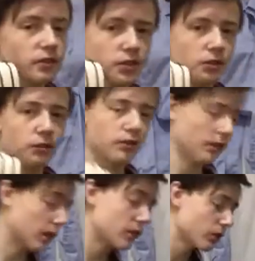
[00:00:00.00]
the shoes
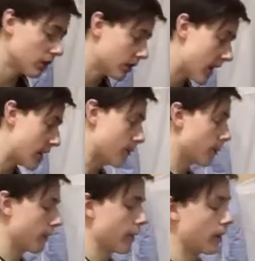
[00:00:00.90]
I could only get,
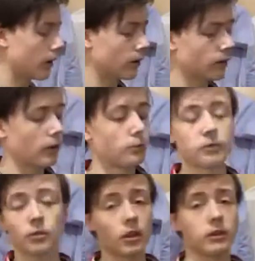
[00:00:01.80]
and I'm
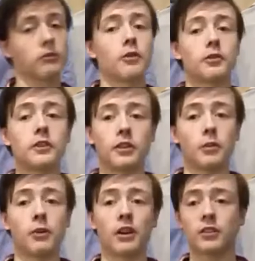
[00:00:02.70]
still glad I've got these
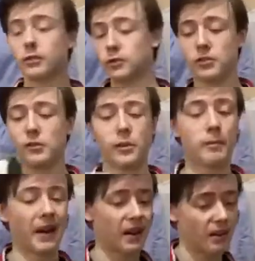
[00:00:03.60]
either way, because it'll still look
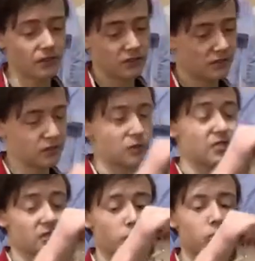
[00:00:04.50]
the part. It's
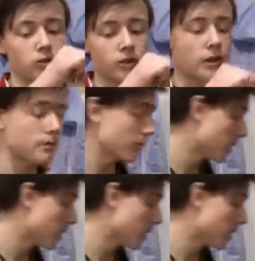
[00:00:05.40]
still cream.